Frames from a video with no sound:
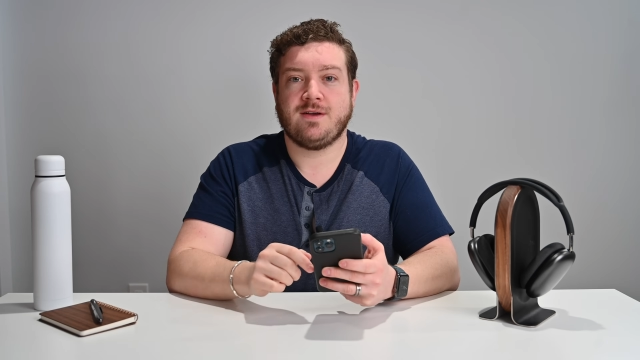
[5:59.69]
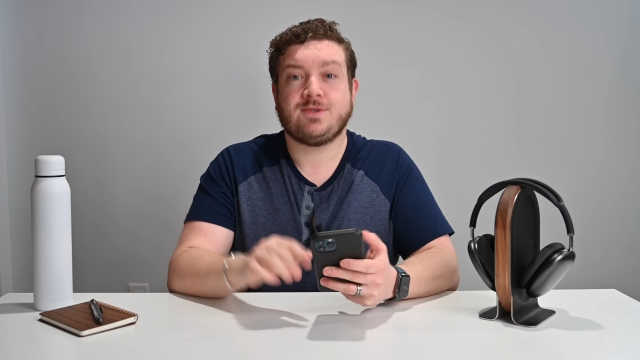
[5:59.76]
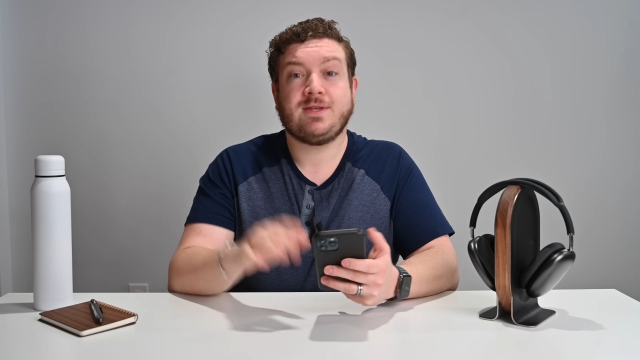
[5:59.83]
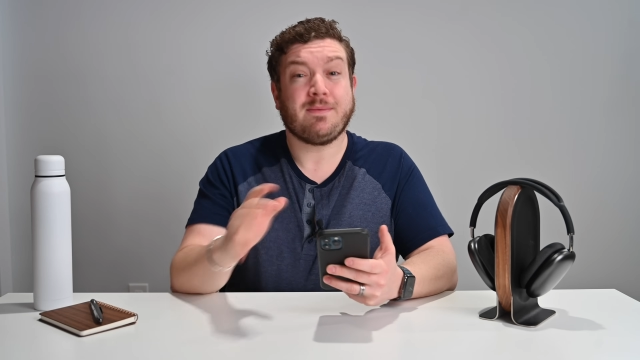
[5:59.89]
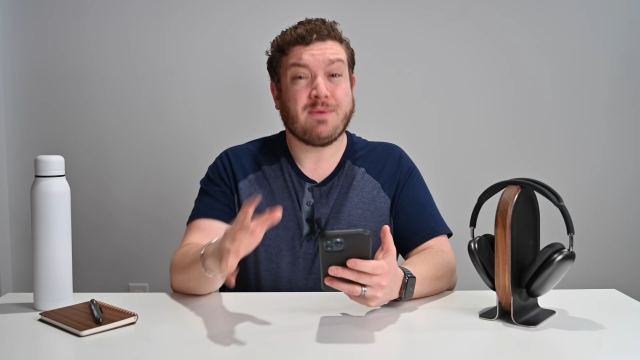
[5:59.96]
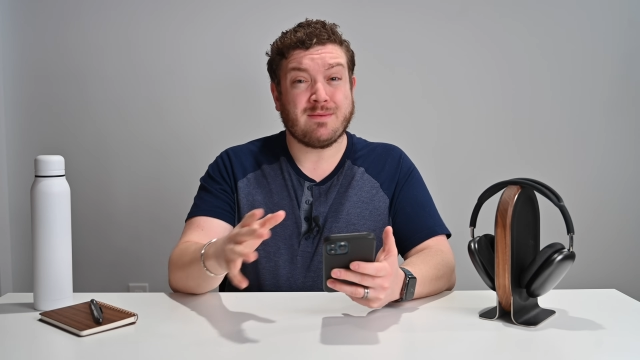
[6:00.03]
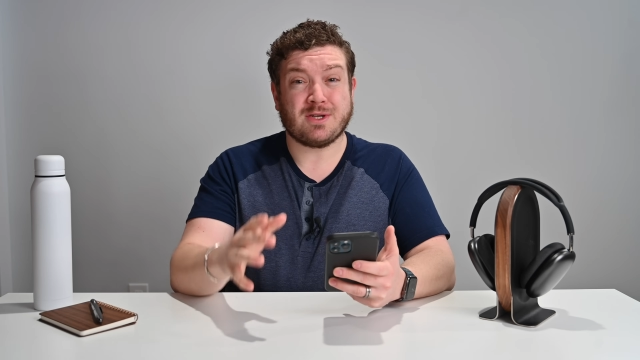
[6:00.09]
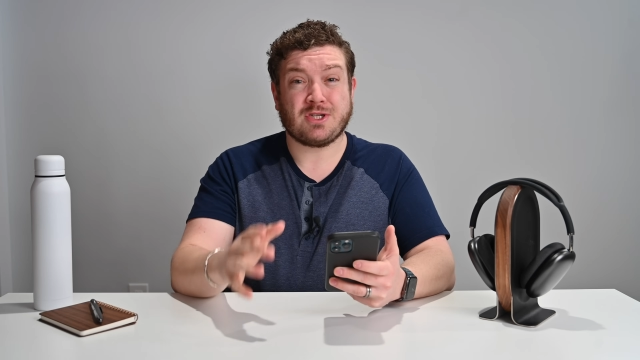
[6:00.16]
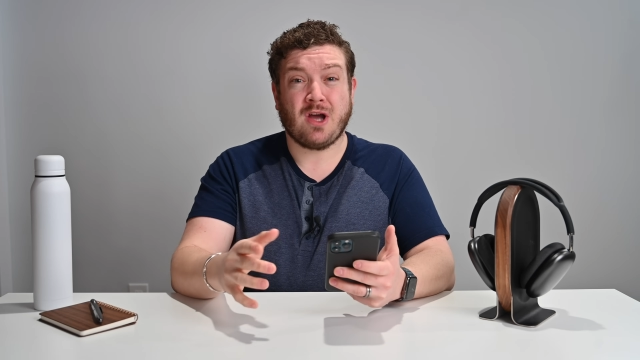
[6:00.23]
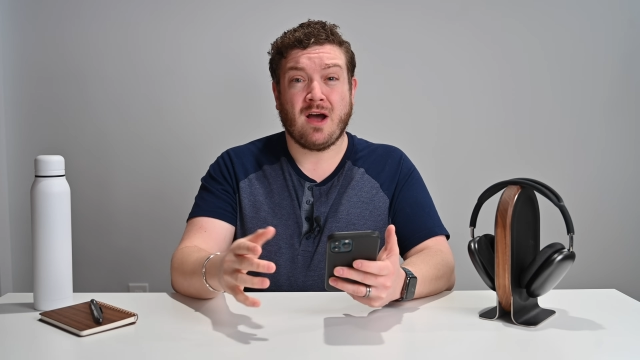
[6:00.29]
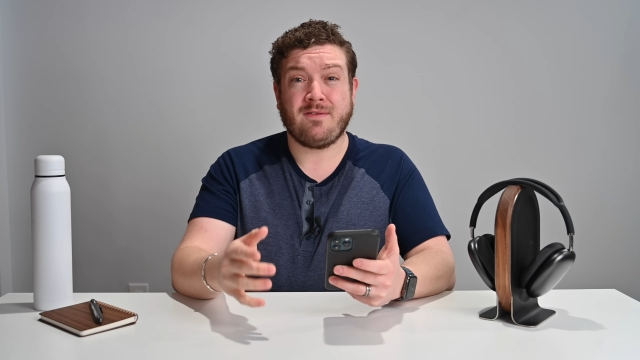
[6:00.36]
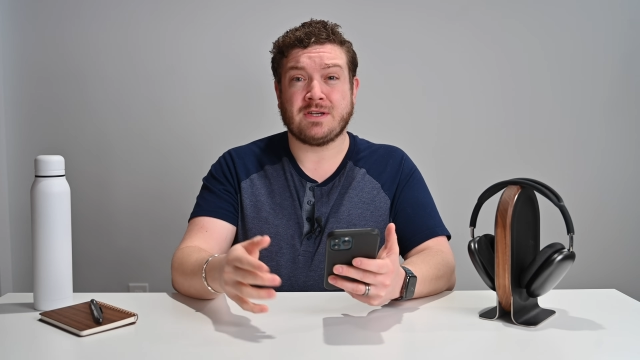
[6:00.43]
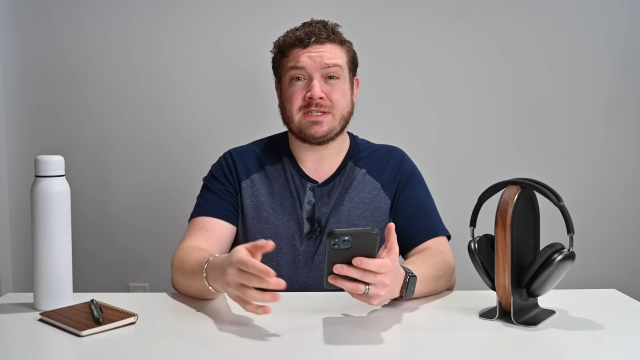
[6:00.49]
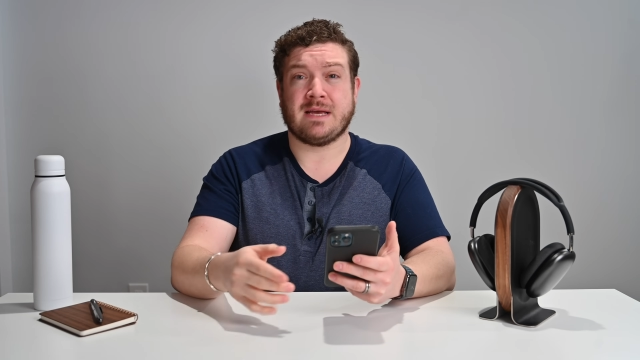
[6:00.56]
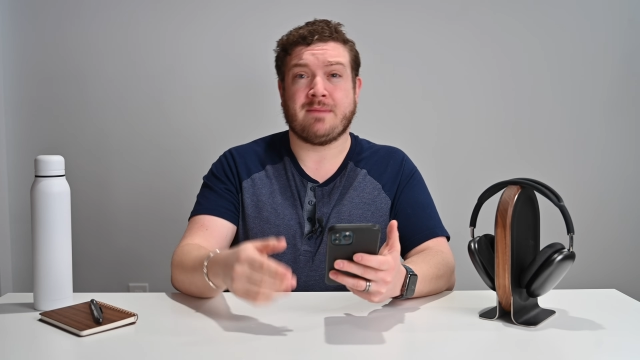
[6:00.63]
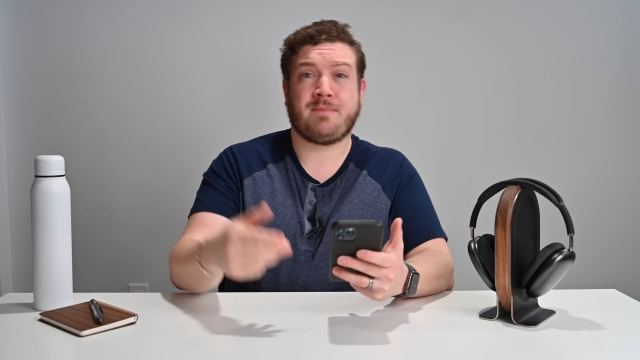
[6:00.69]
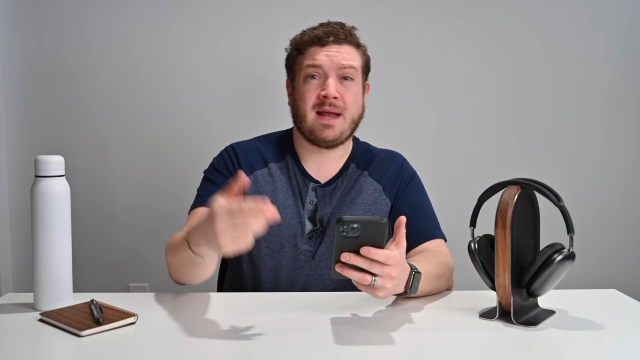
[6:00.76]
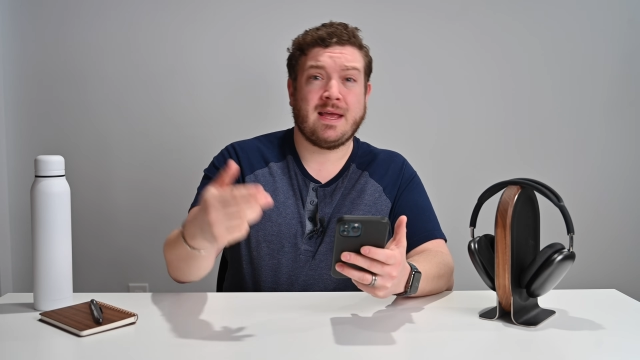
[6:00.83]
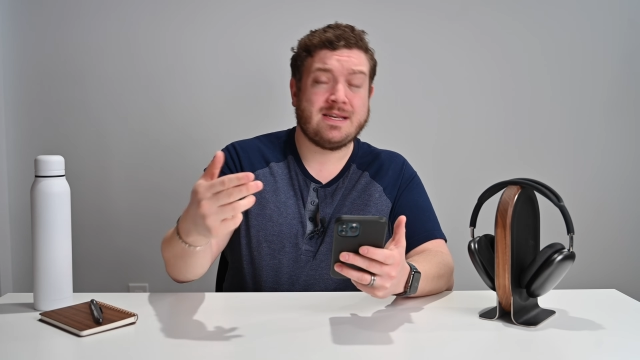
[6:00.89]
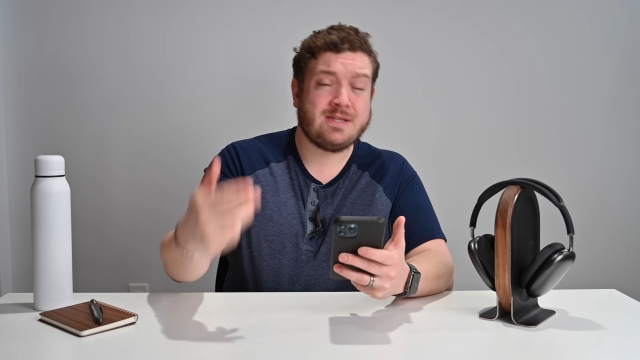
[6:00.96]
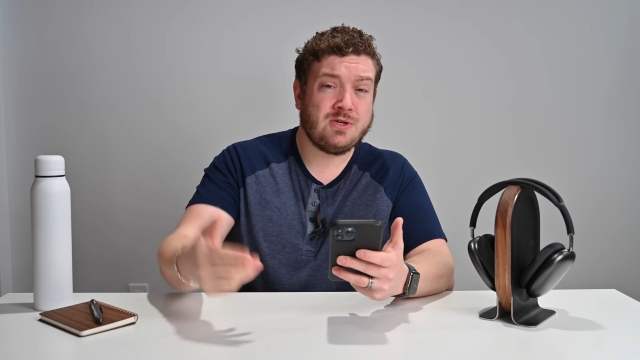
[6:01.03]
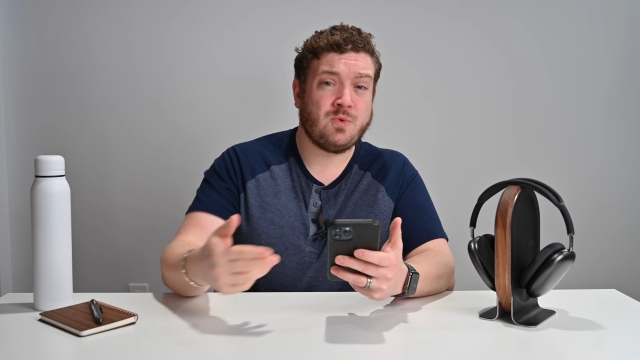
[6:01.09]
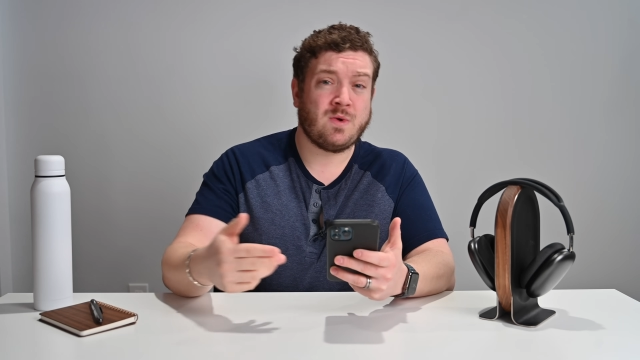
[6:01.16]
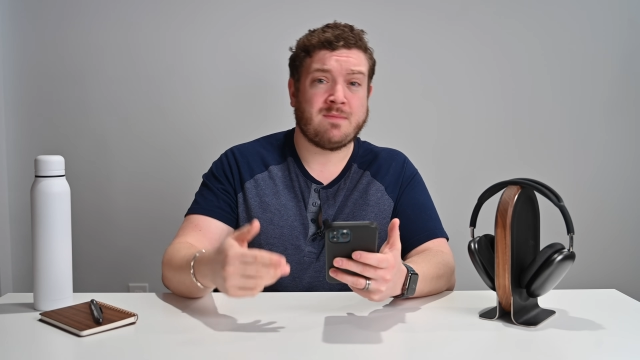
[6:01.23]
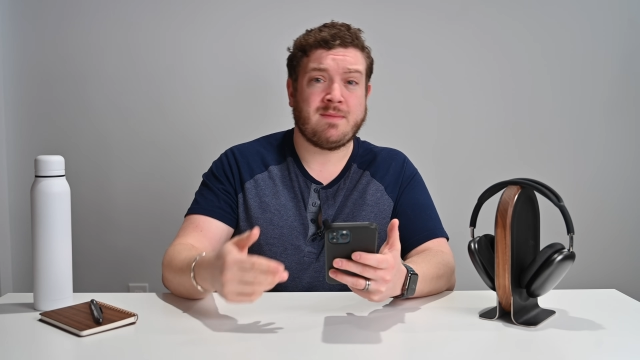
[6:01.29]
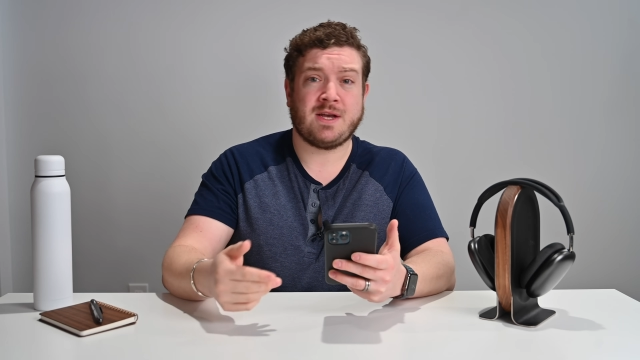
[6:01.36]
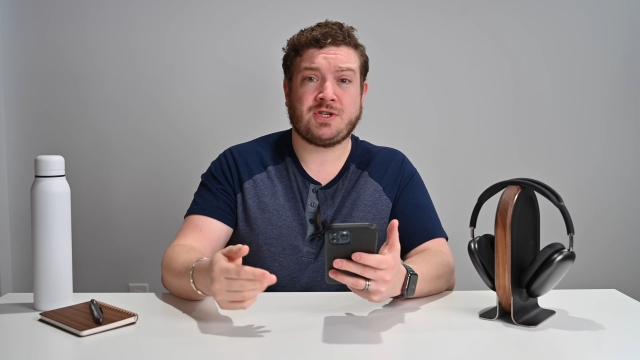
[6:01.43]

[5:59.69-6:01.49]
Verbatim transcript: So that pretty much covers it, but I do want to make